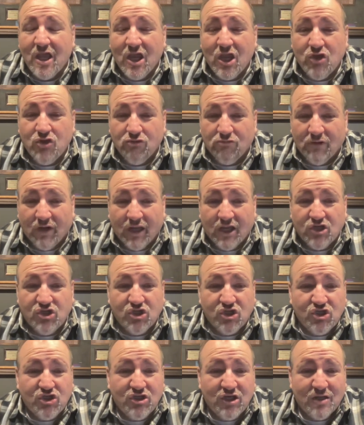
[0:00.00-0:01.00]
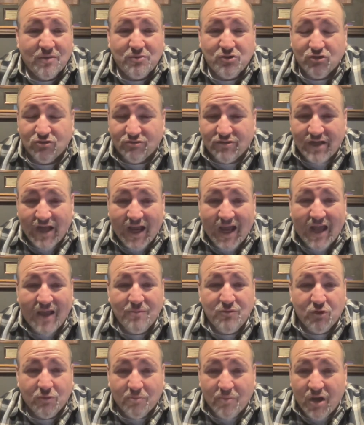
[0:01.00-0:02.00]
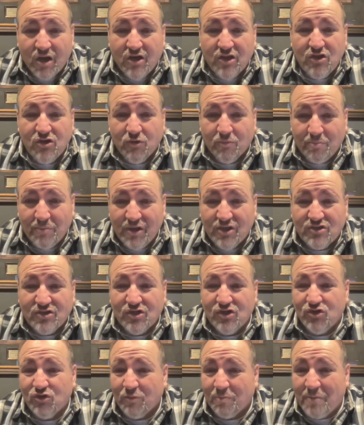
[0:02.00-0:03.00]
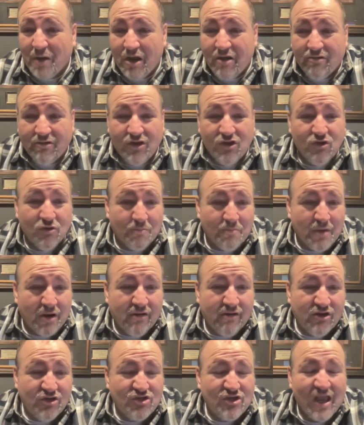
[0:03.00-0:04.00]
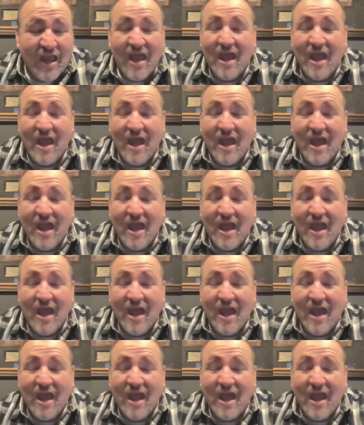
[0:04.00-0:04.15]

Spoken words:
In your relationships, your time, your money, your business, your parenting, your marriage,